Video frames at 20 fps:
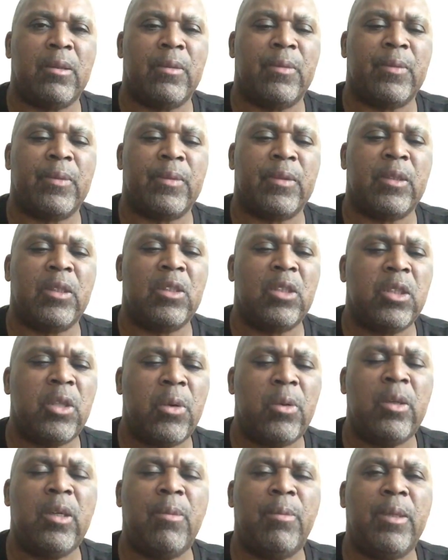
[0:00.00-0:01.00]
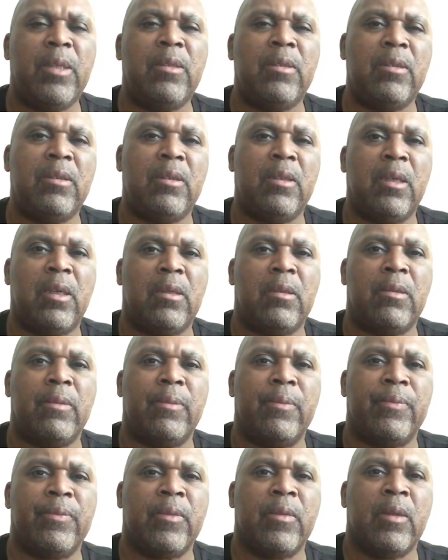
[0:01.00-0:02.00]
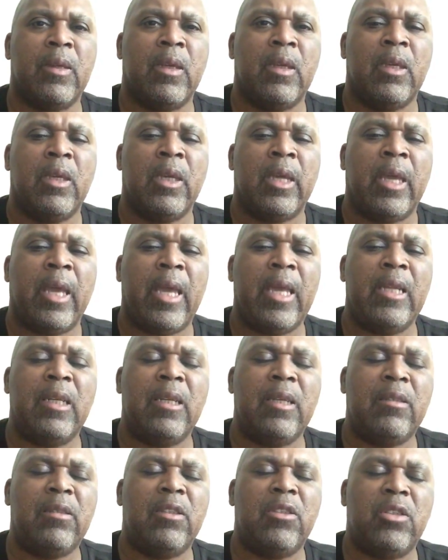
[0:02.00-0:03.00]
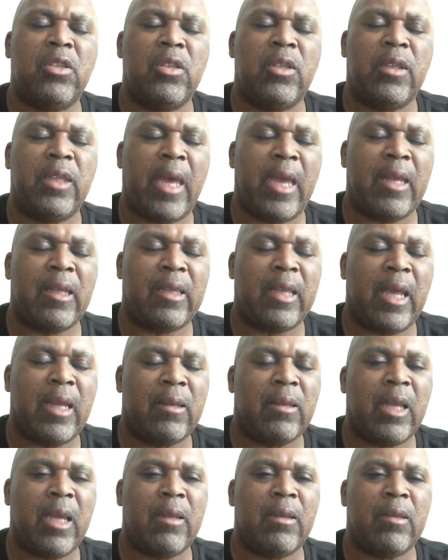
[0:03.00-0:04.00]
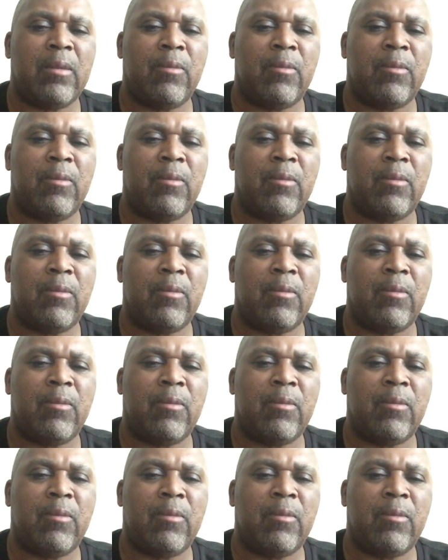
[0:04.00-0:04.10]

just learn to be still and listen to that